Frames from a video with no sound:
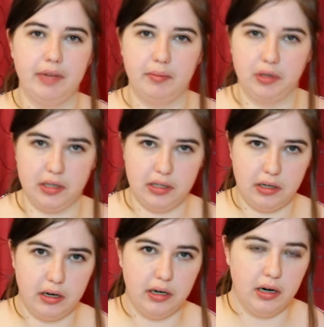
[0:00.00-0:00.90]
and we'll
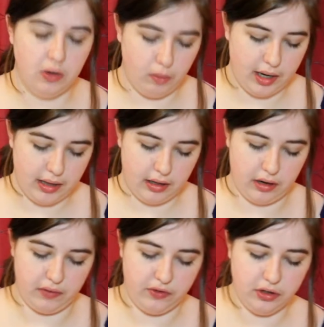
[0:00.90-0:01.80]
start with
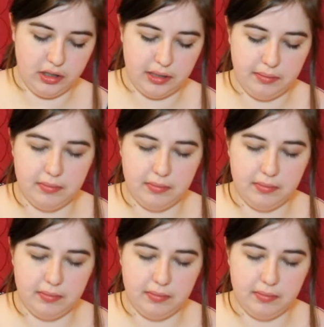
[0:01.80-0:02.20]
our first